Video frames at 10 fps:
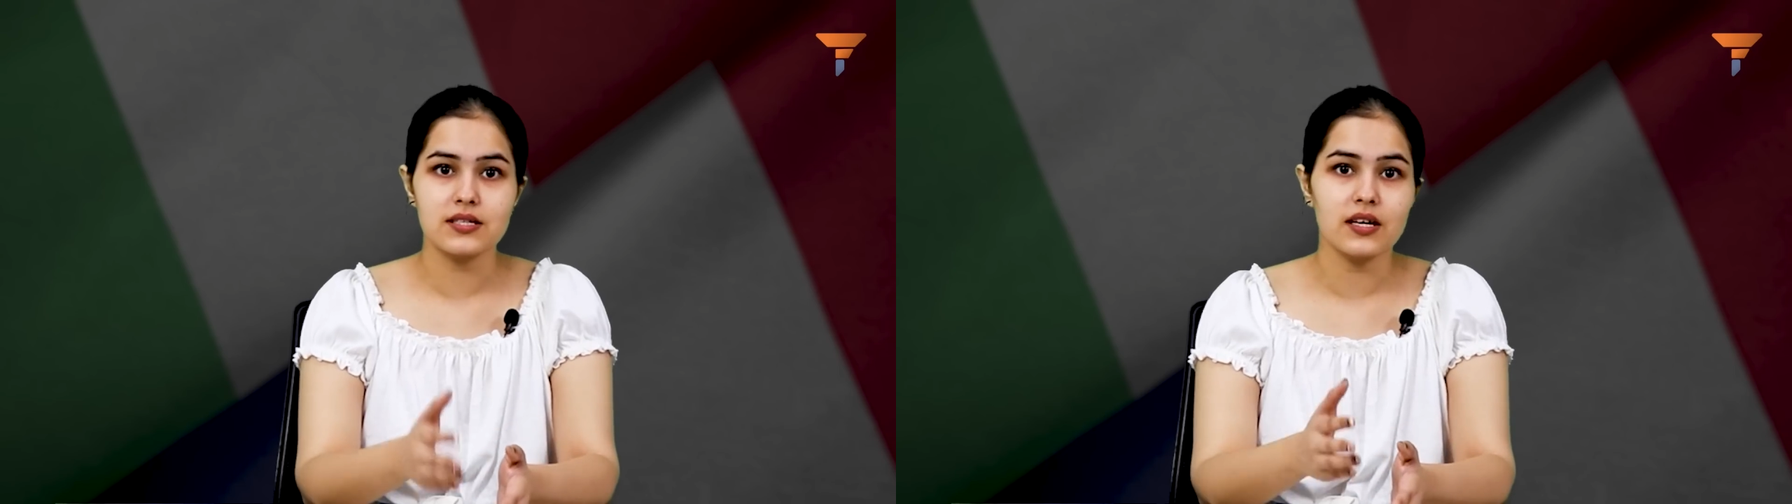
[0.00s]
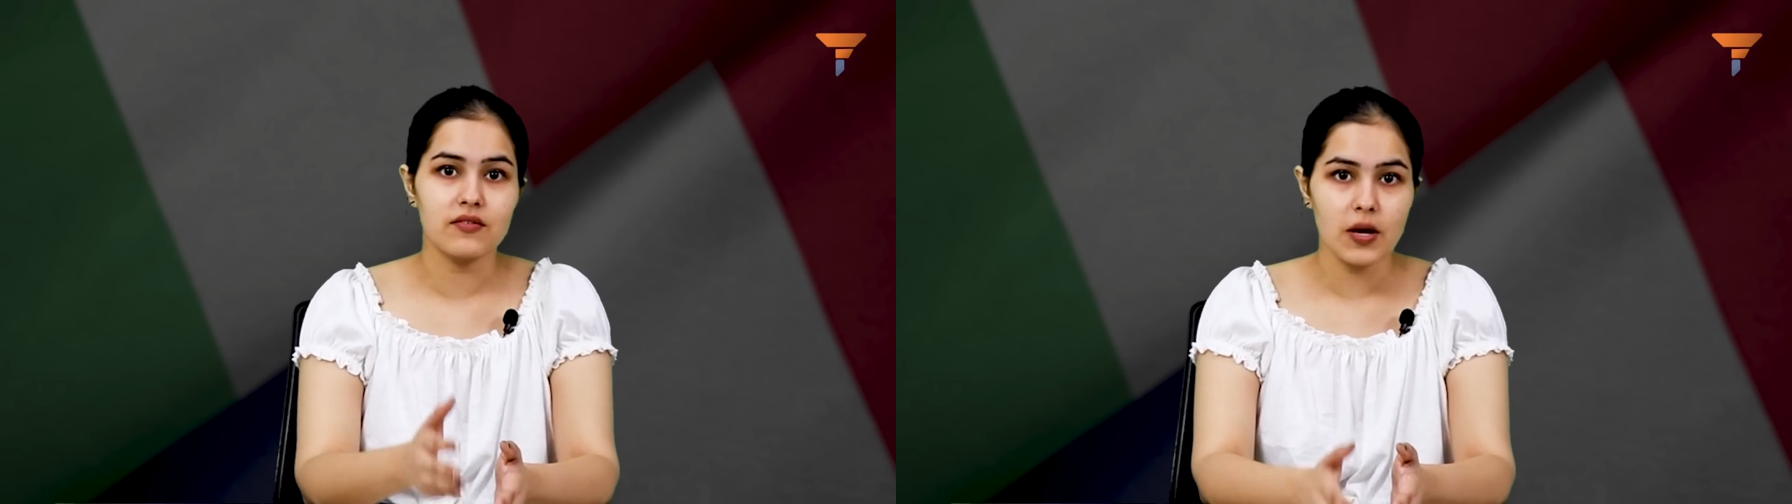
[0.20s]

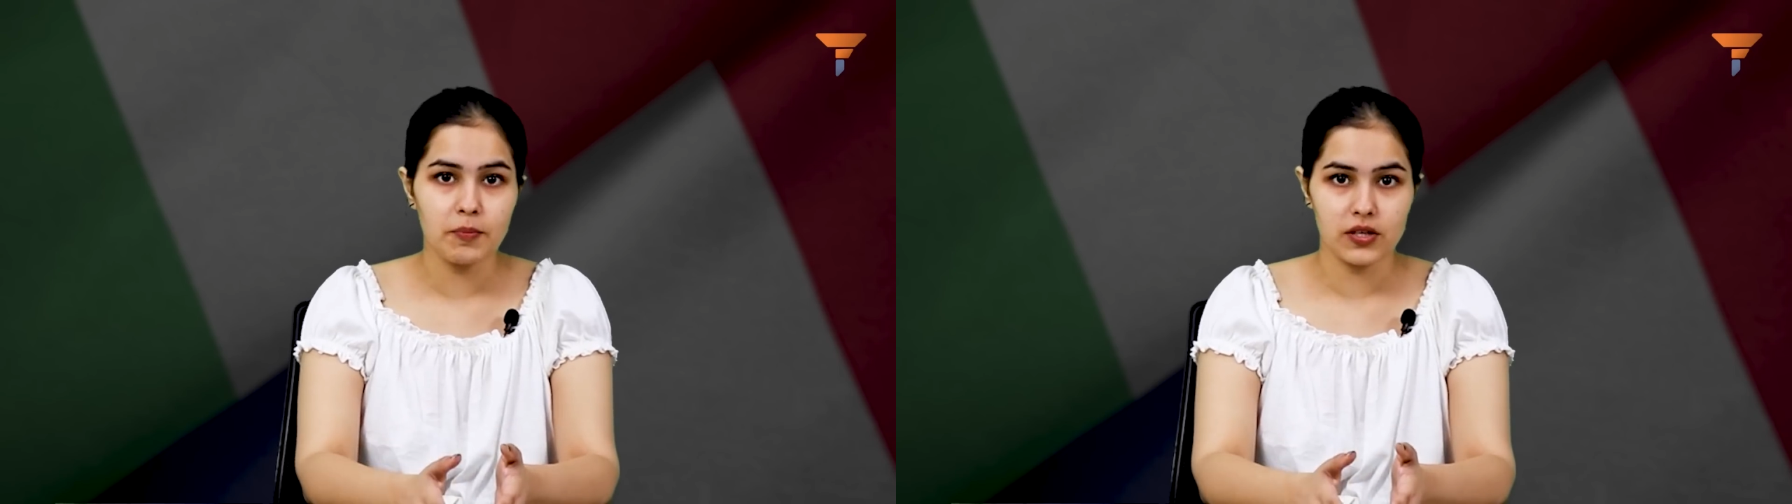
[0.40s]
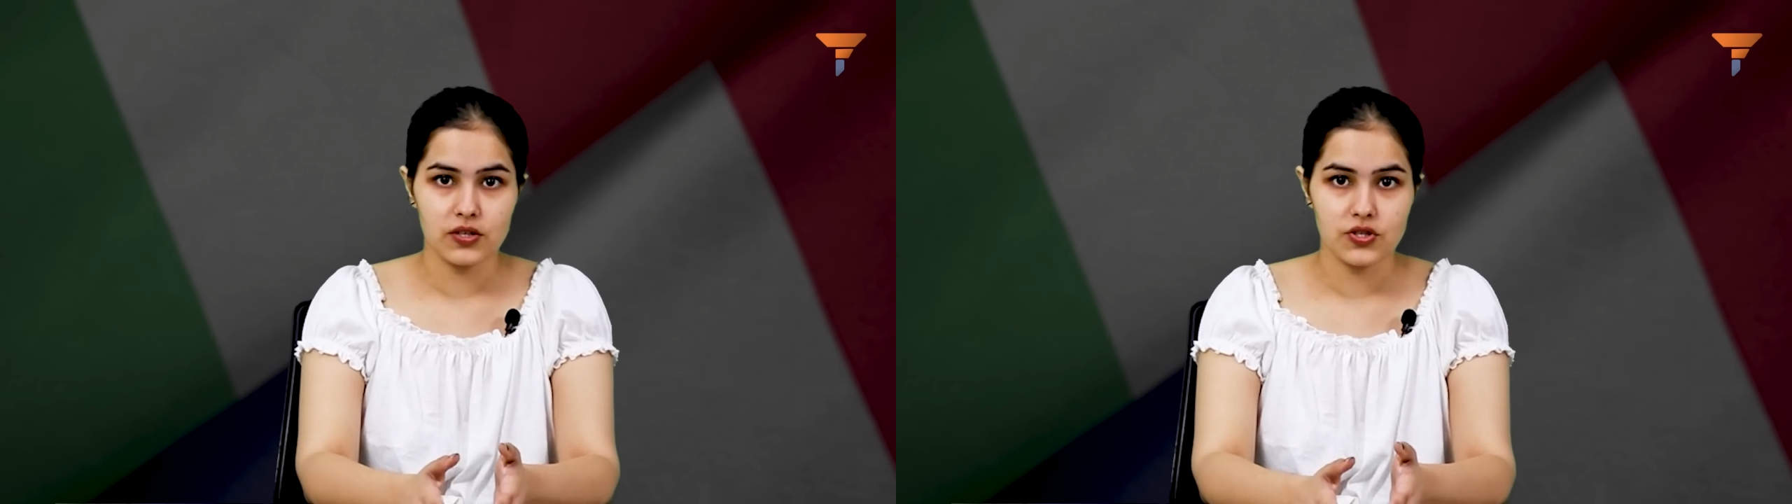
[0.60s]
the
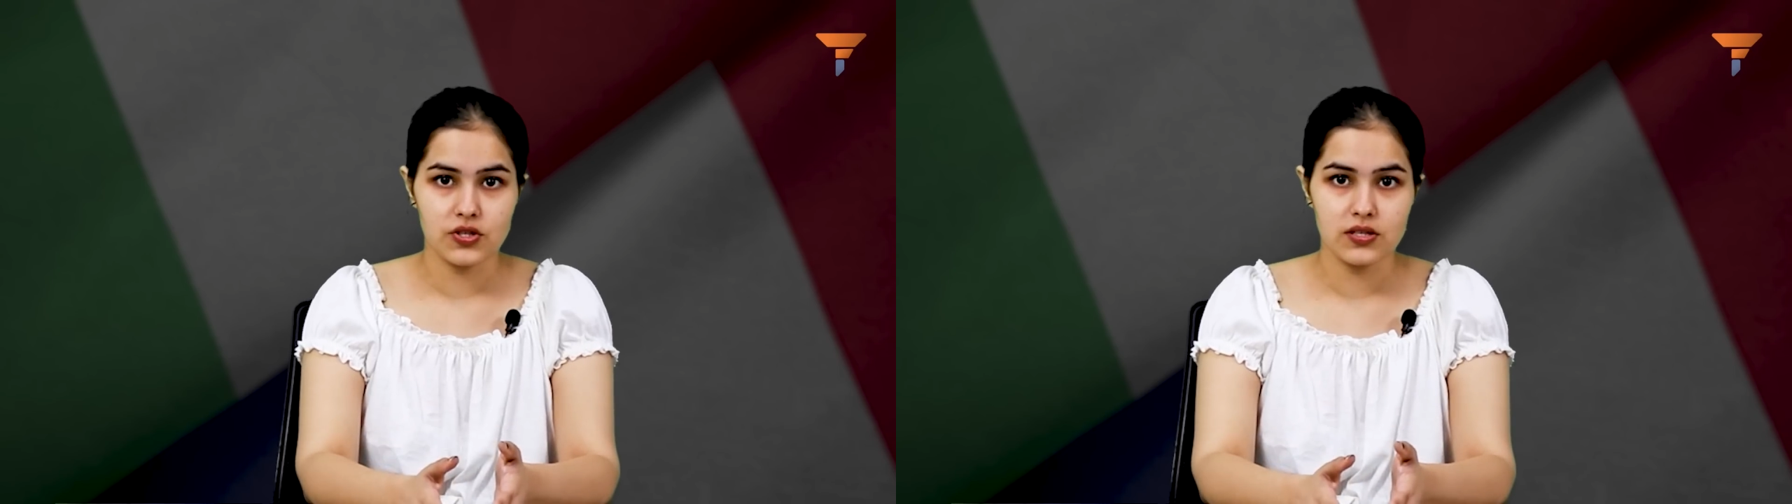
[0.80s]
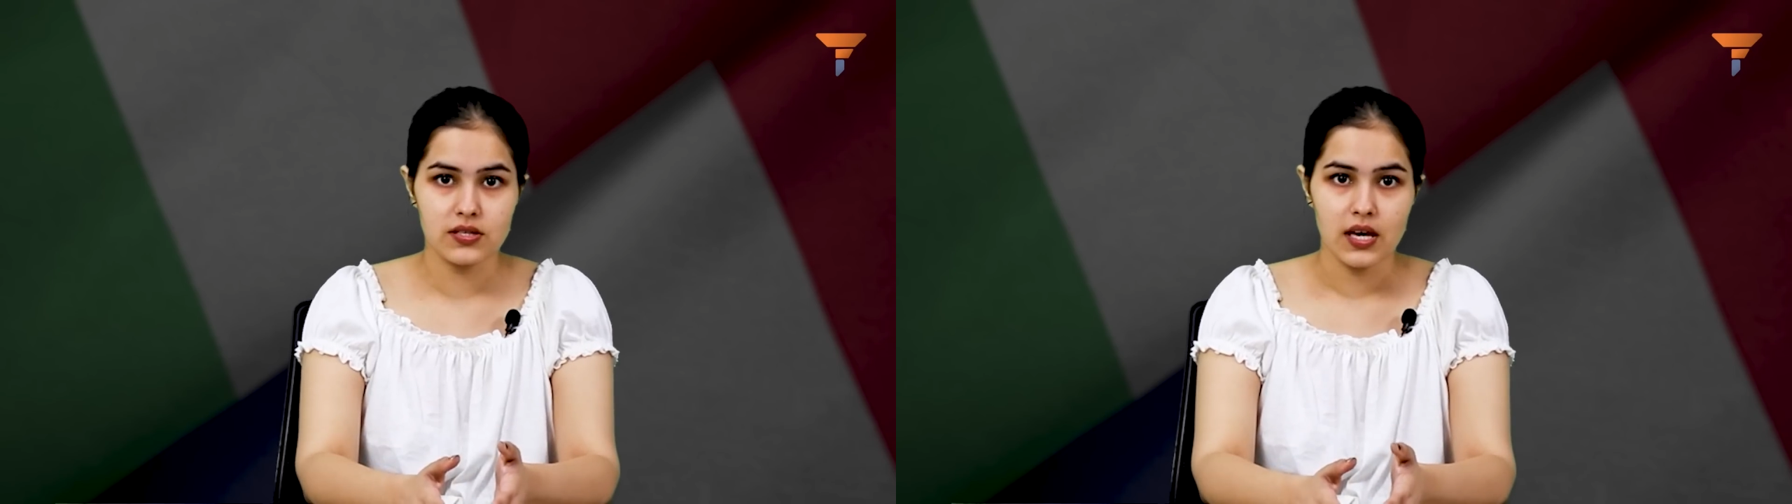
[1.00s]

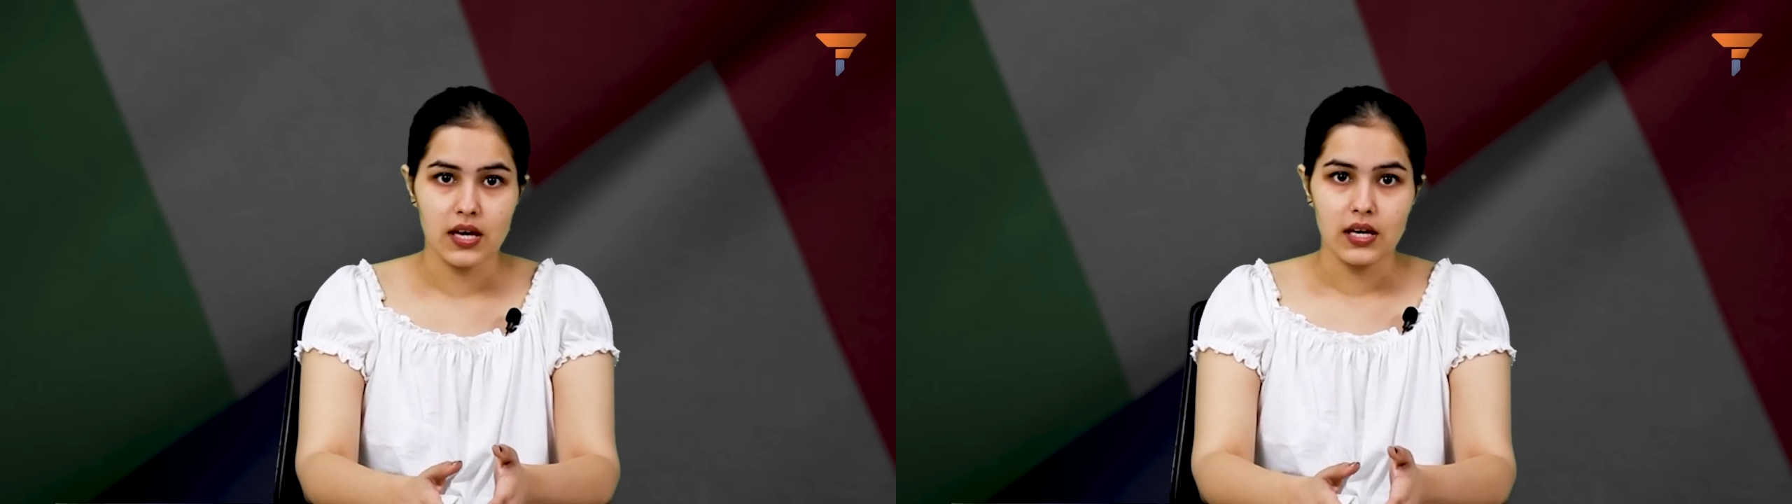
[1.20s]
repercussions